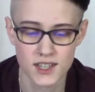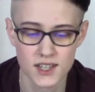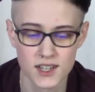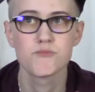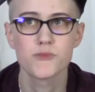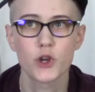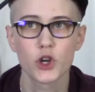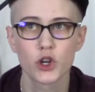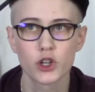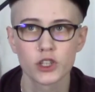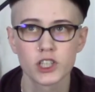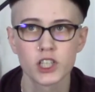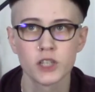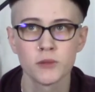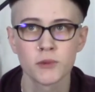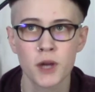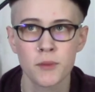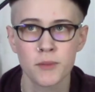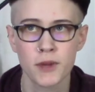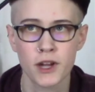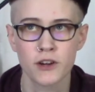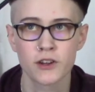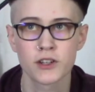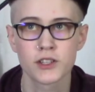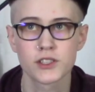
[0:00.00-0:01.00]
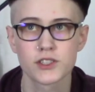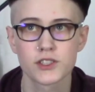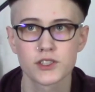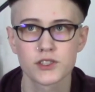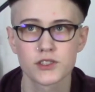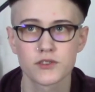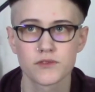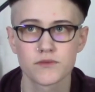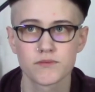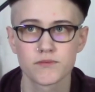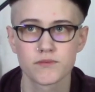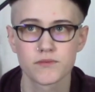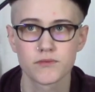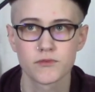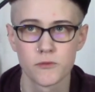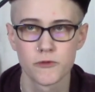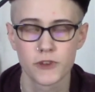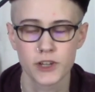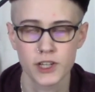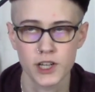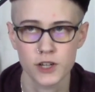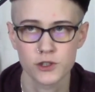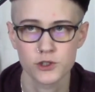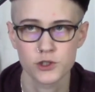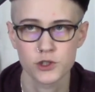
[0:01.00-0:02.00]
Currently my parents'
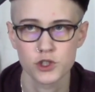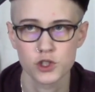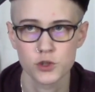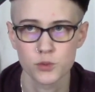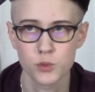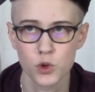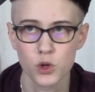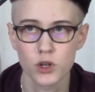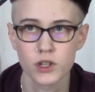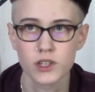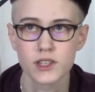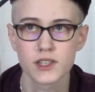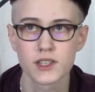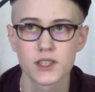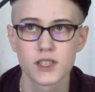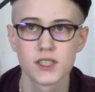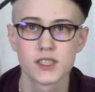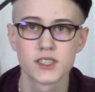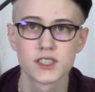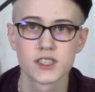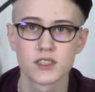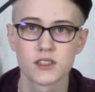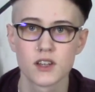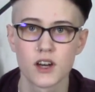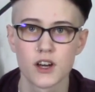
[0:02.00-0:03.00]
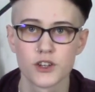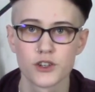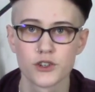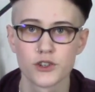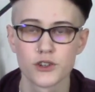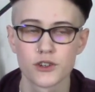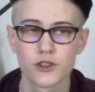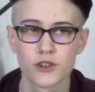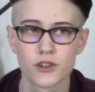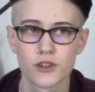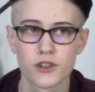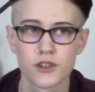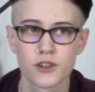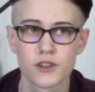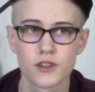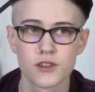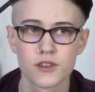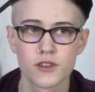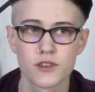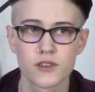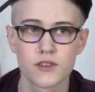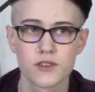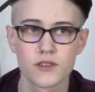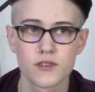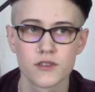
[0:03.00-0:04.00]
financial support is under
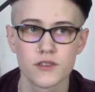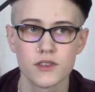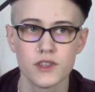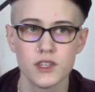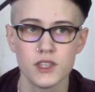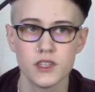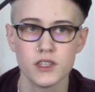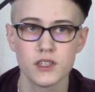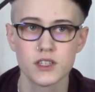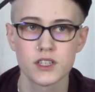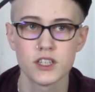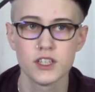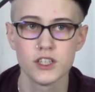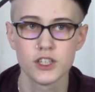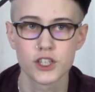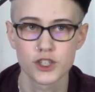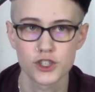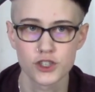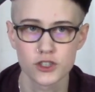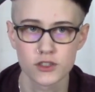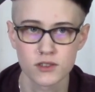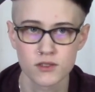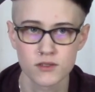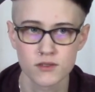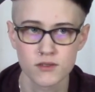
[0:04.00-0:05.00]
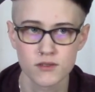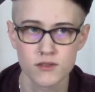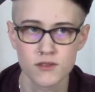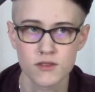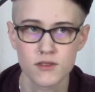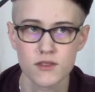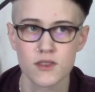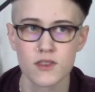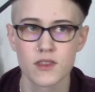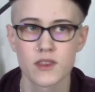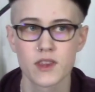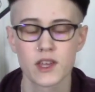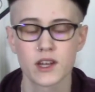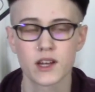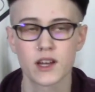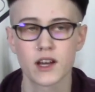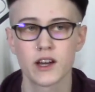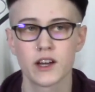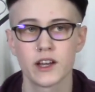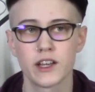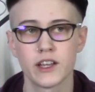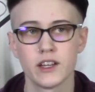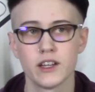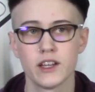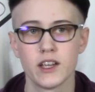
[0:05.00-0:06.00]
the condition that
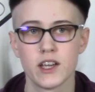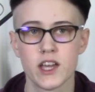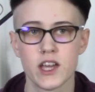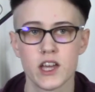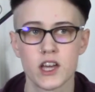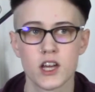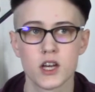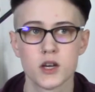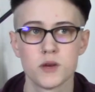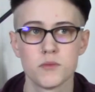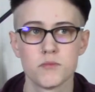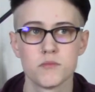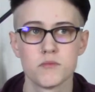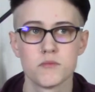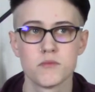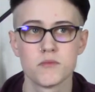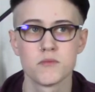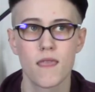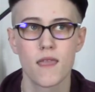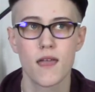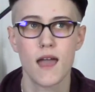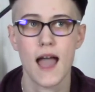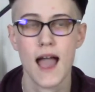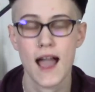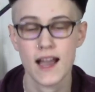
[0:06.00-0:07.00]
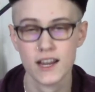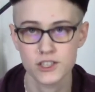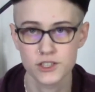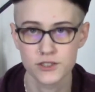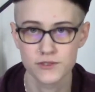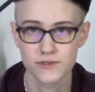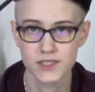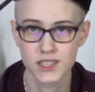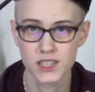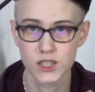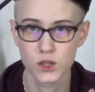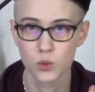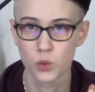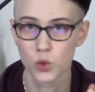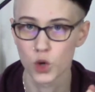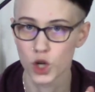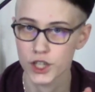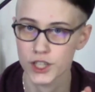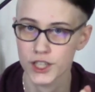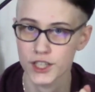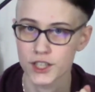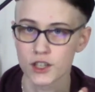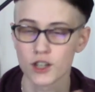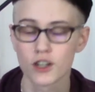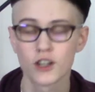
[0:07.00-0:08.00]
I am actively
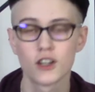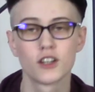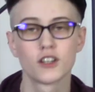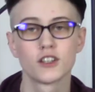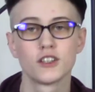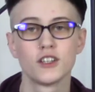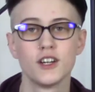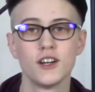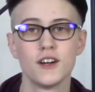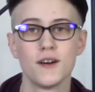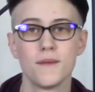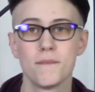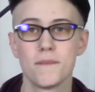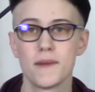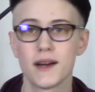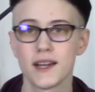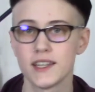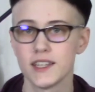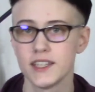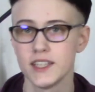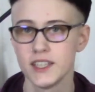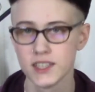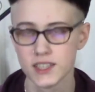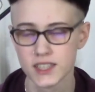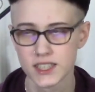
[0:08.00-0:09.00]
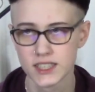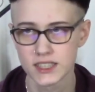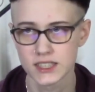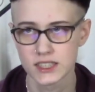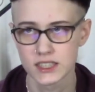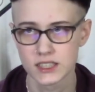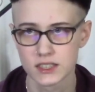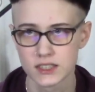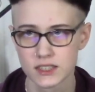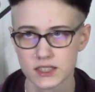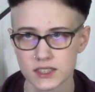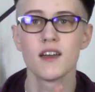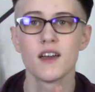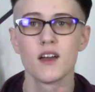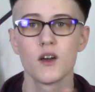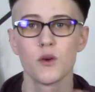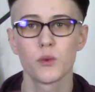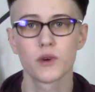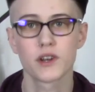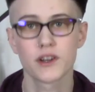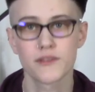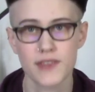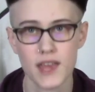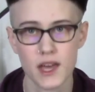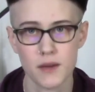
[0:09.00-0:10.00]
working on my healing,
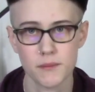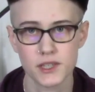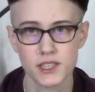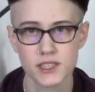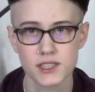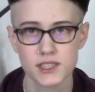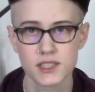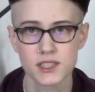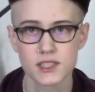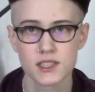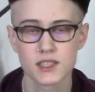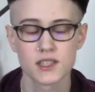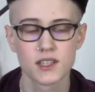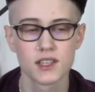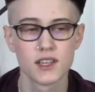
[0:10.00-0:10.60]
whatever that means.